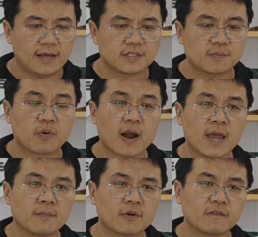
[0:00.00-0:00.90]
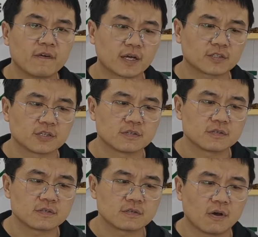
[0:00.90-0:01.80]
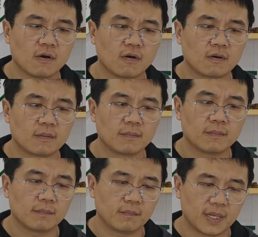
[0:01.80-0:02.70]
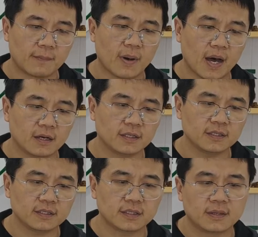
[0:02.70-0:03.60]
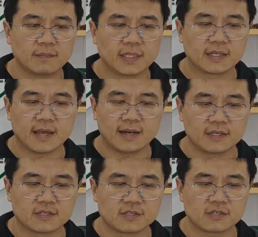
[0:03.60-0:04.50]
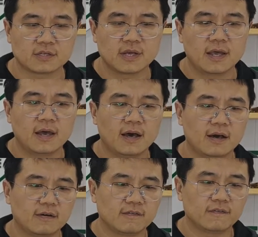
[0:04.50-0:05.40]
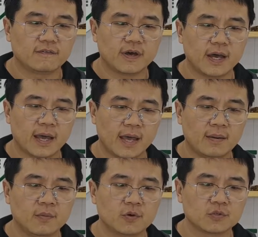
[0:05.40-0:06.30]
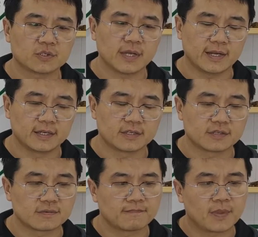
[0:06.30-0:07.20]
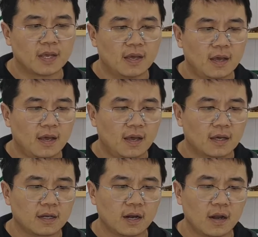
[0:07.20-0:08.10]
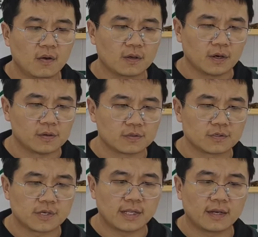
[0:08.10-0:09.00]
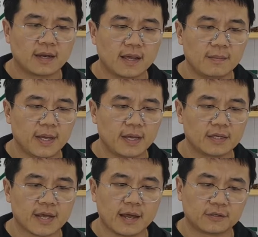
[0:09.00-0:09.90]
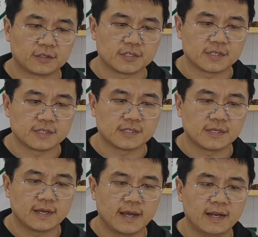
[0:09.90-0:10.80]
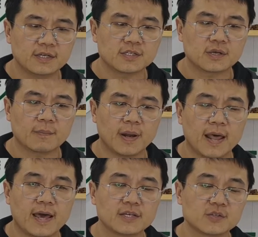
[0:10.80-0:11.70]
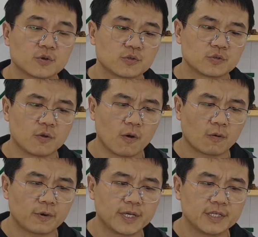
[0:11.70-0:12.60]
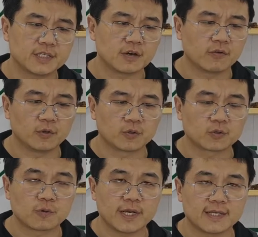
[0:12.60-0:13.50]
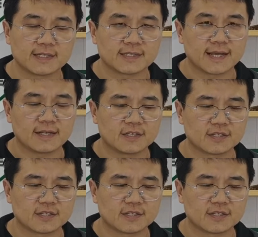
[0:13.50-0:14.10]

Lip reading: Its primary functions are metabolic maintenance of hemostasis, glucose and lipid energy. It is a place of storage of nutrients